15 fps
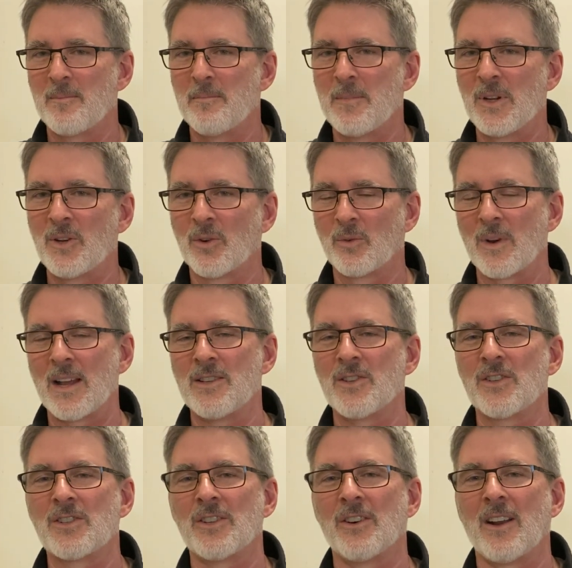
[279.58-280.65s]
middle
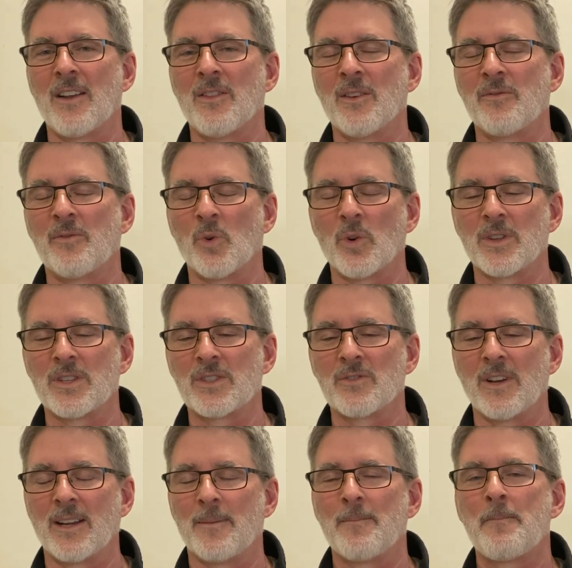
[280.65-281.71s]
register on the 4th
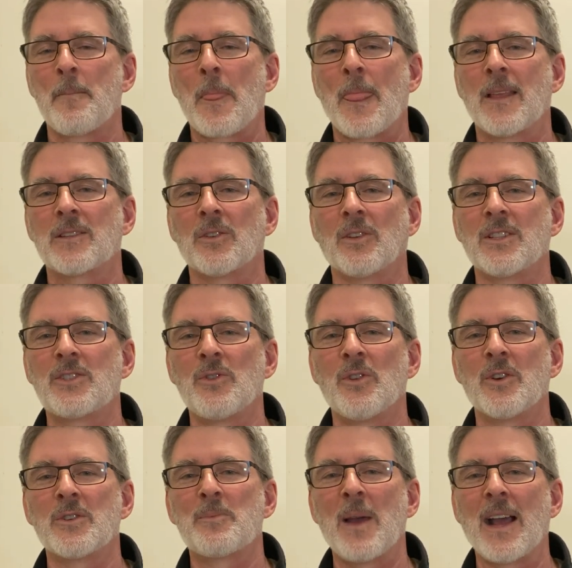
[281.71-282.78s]
string. So let's do
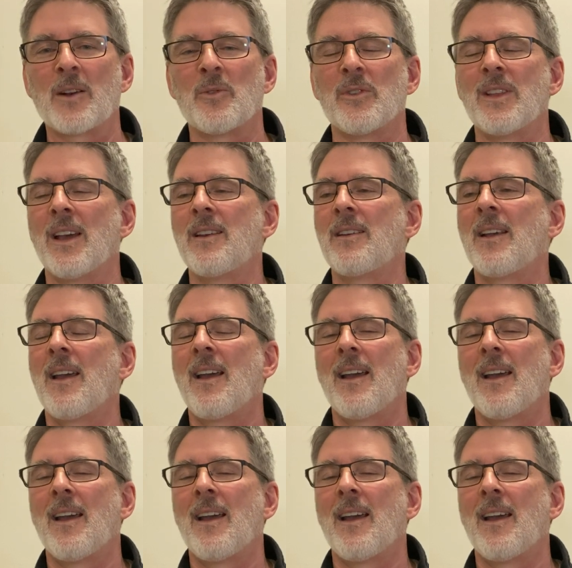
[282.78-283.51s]
those backward then.